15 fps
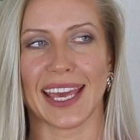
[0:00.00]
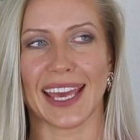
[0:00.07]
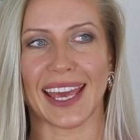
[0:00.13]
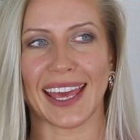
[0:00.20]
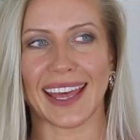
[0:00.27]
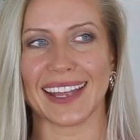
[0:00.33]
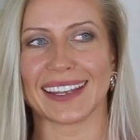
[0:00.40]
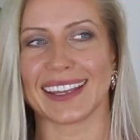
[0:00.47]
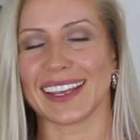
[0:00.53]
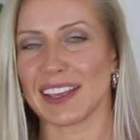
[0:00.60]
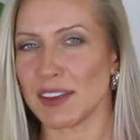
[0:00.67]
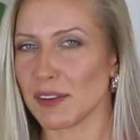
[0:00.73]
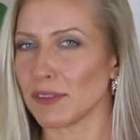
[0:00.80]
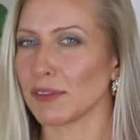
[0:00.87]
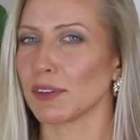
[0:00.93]
And
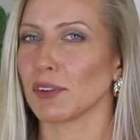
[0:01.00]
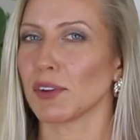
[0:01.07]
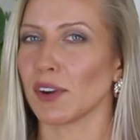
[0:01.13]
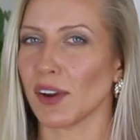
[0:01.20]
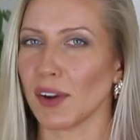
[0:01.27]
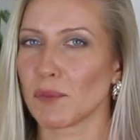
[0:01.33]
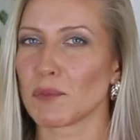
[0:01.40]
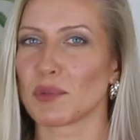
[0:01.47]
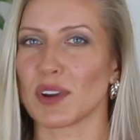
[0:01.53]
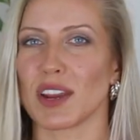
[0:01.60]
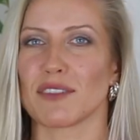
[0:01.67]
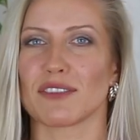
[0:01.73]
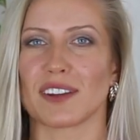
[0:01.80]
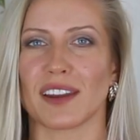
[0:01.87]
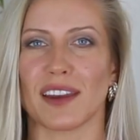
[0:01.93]
if you are
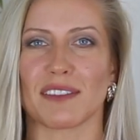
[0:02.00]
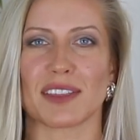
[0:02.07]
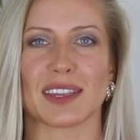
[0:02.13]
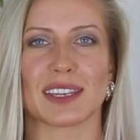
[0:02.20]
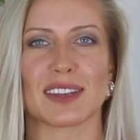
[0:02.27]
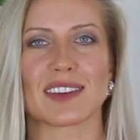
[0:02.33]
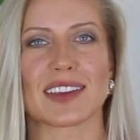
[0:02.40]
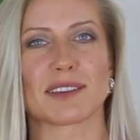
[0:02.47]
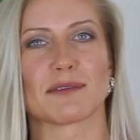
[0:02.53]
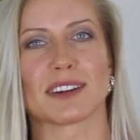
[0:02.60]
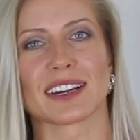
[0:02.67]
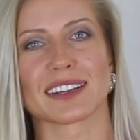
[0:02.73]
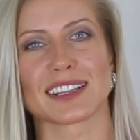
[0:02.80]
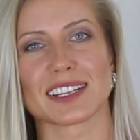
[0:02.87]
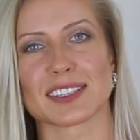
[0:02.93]
brave enough, then you can
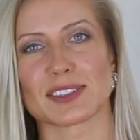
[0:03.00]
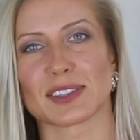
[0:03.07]
wear this